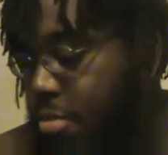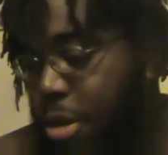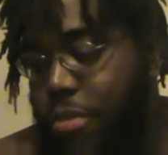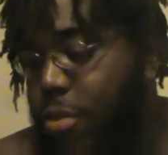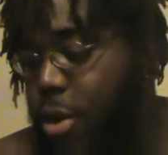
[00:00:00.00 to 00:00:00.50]

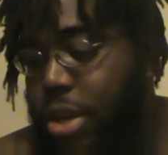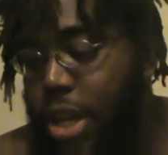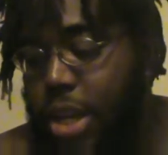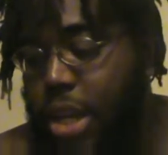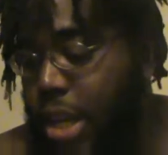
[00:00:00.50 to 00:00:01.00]
before
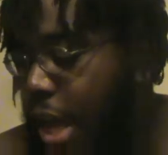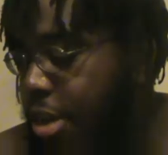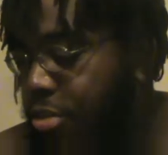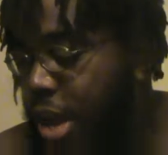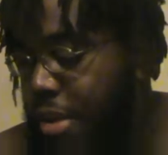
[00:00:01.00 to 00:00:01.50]
Duncan
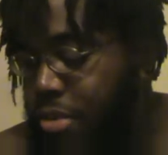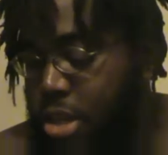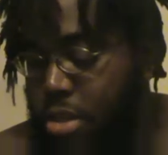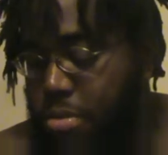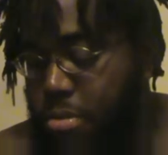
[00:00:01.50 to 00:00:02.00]
got
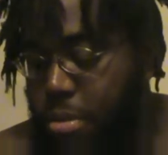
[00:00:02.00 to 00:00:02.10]
drafted.